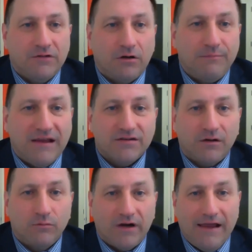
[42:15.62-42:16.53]
based
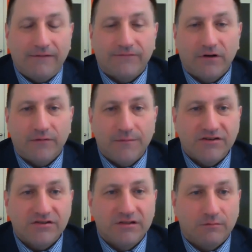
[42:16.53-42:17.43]
on what I have for
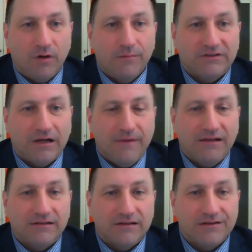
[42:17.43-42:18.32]
information in the moment that I make
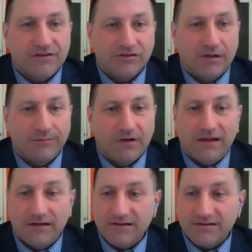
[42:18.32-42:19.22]
that decision, I'm going to
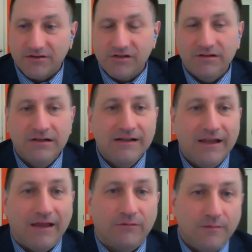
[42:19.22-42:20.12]
make a decision.
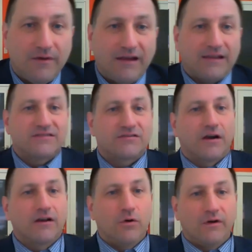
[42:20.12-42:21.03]
And we might get
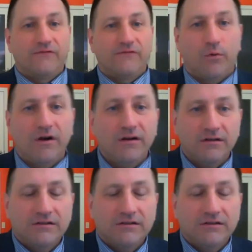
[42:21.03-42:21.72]
started going forward.